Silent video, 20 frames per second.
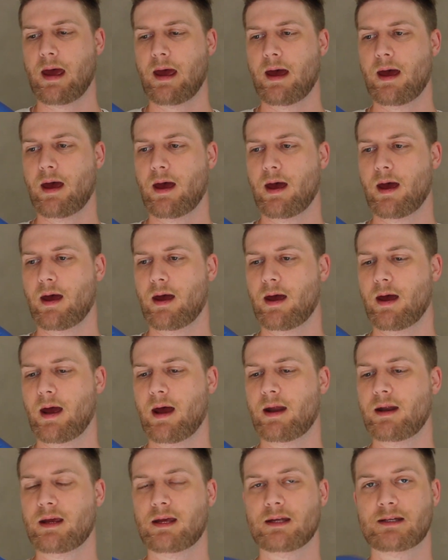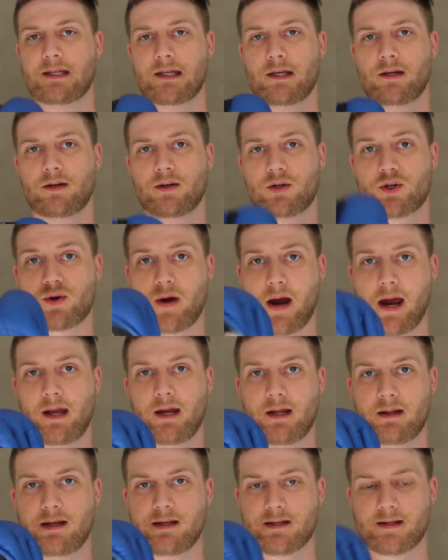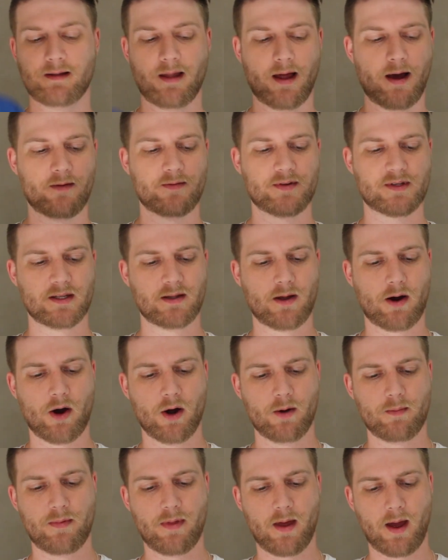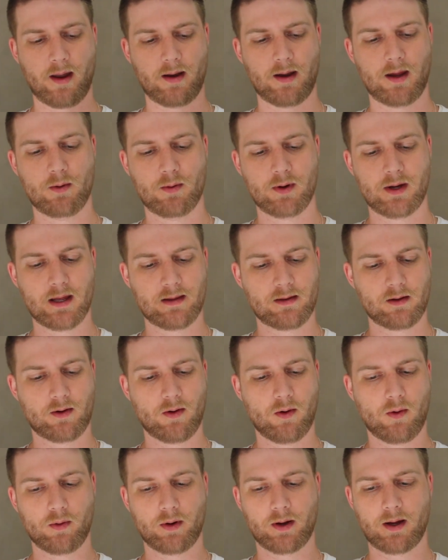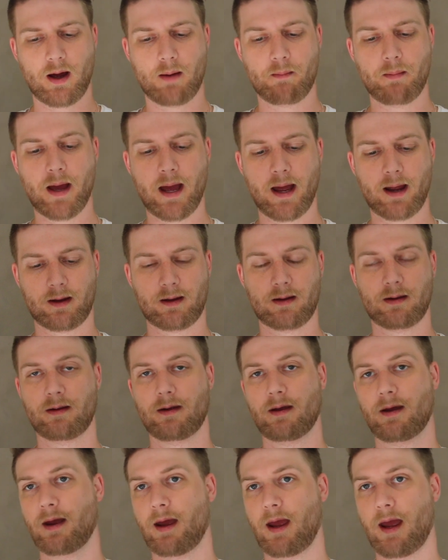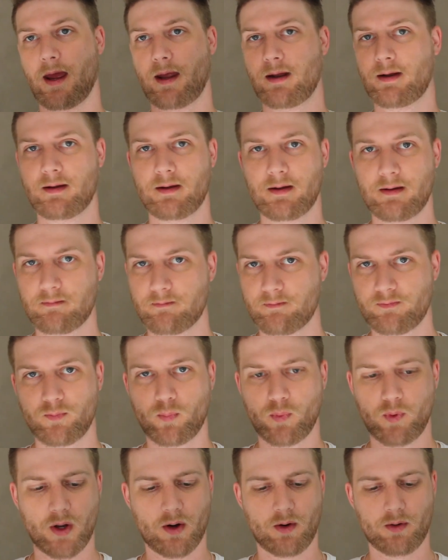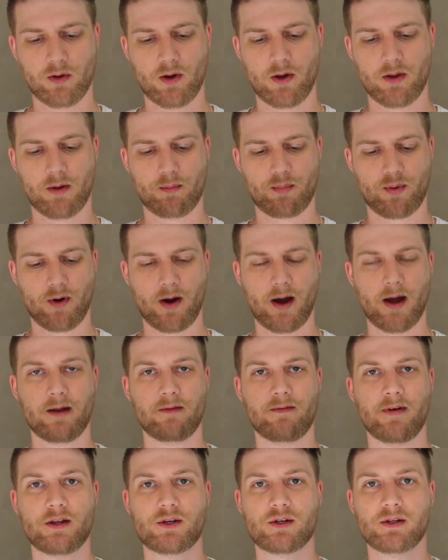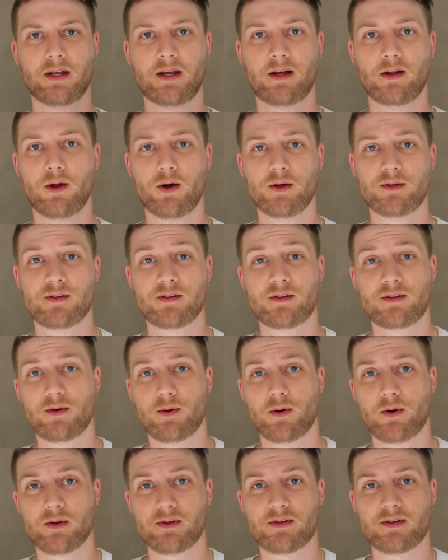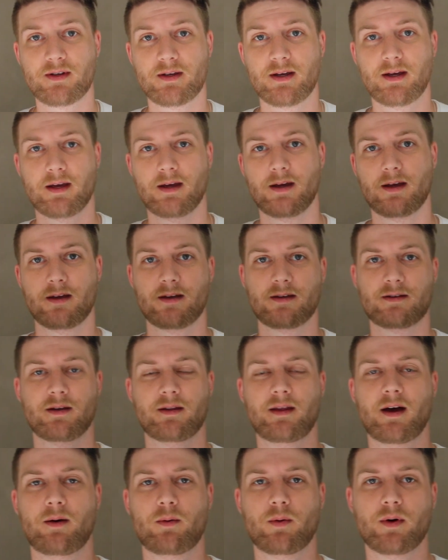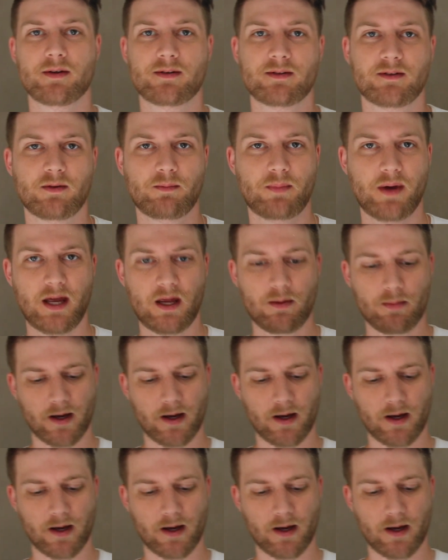And he continued to train in these gloves in the hope that he would get the call to come back. And we all know that Pride eventually closed its doors, so that wasn't to be.